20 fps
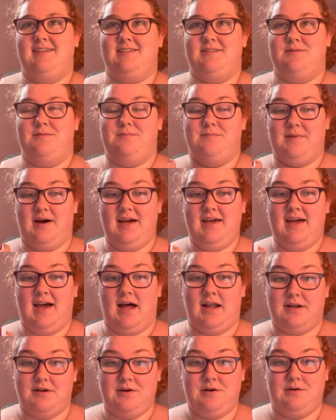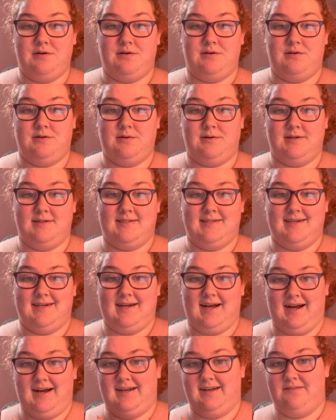my attitude towards it
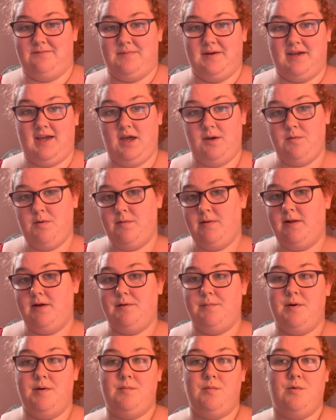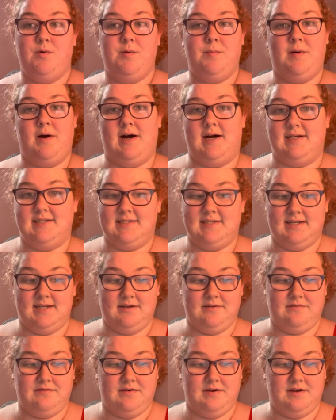kind of became a little bit more positive.